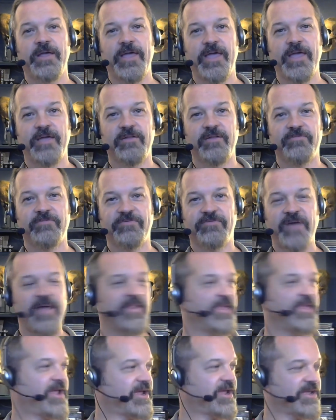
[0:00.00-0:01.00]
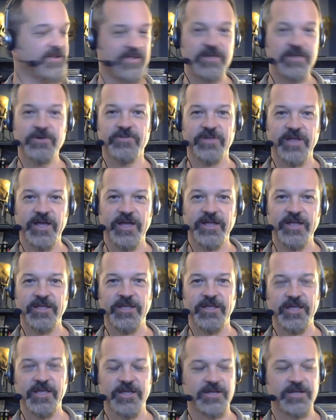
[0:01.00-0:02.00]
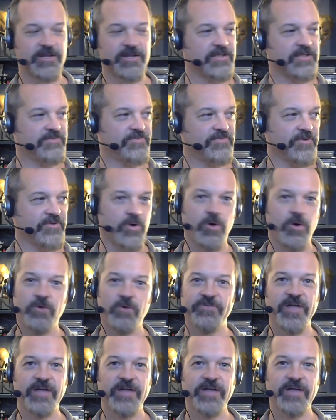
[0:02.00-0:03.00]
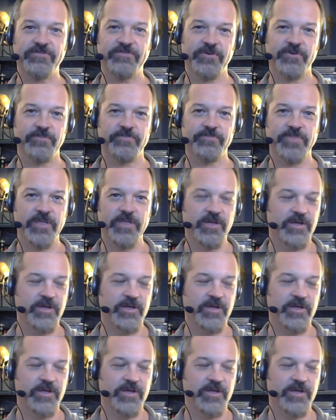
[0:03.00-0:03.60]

And finally, I could hear the guy. And for the whole flight from